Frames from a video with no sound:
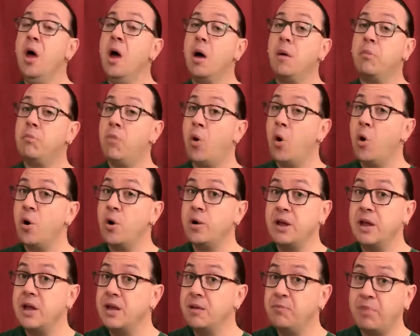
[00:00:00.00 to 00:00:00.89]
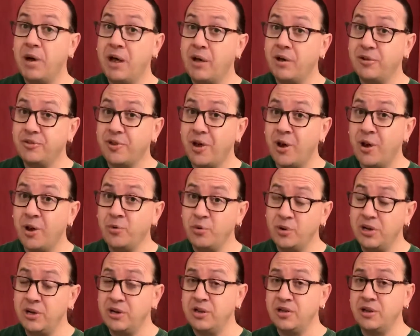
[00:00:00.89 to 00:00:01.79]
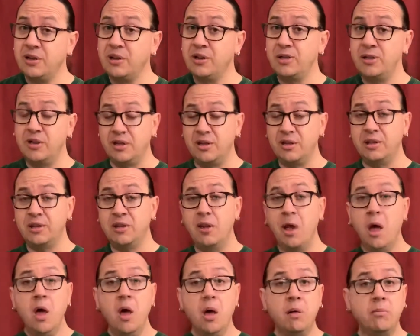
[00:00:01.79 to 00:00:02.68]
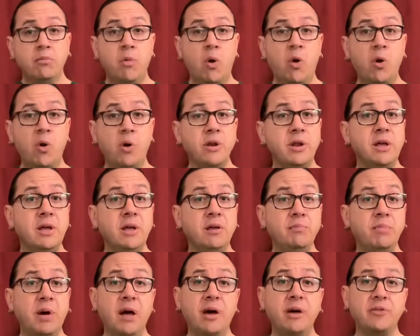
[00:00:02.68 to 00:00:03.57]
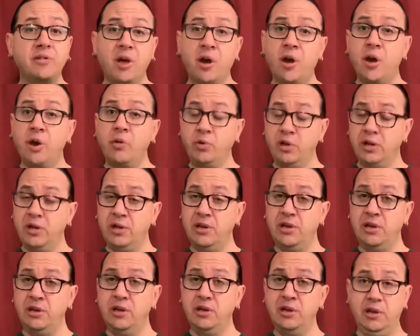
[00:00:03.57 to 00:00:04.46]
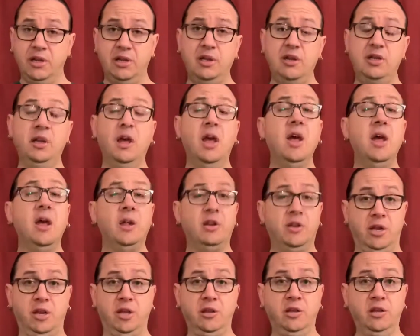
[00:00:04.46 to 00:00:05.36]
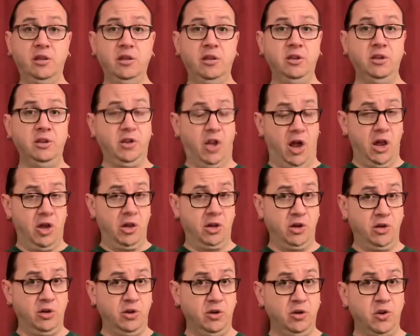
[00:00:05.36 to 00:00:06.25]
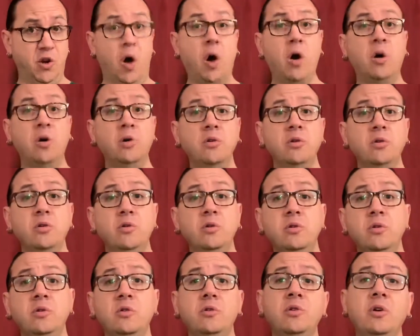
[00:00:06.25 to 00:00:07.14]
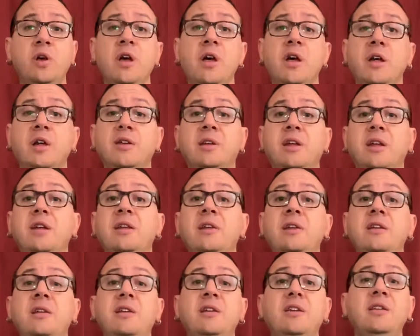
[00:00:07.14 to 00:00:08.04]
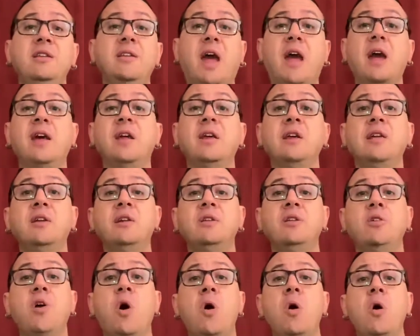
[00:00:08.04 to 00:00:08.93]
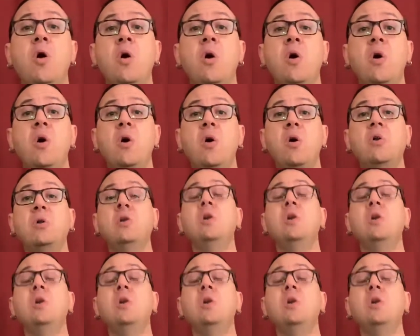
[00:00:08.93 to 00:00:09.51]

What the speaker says: Morning bells are ringing, morning bells are ringing. Ding, dang, dong, ding, dang, dong.